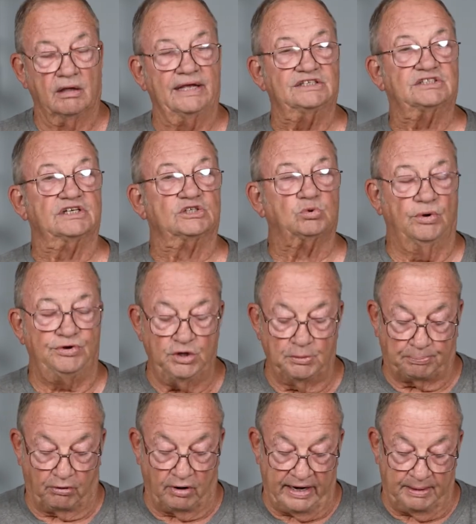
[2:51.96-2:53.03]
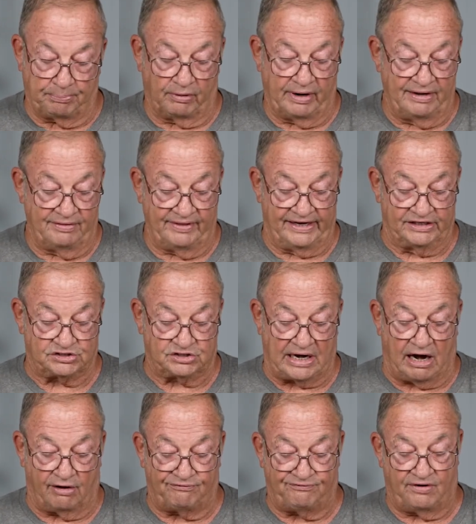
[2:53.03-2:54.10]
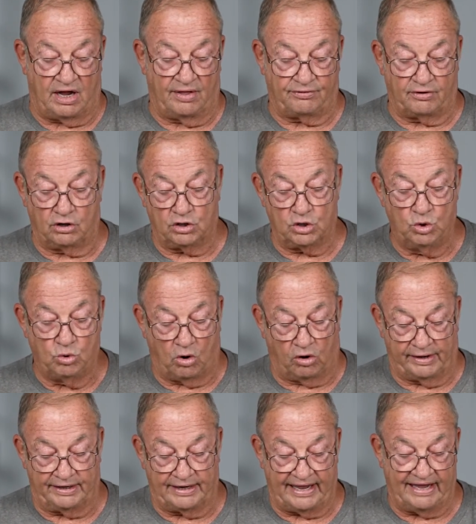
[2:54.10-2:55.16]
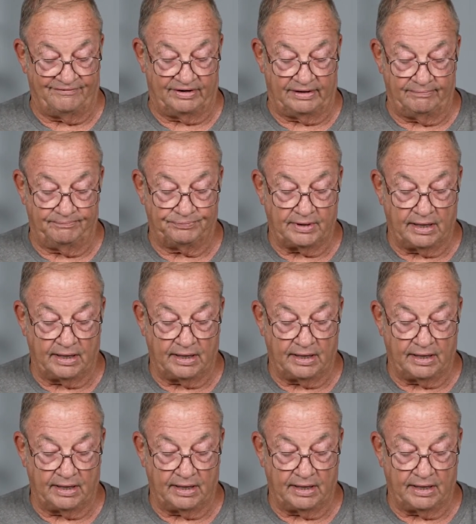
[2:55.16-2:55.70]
He says, When you pray, pray this Our Father who art in heaven,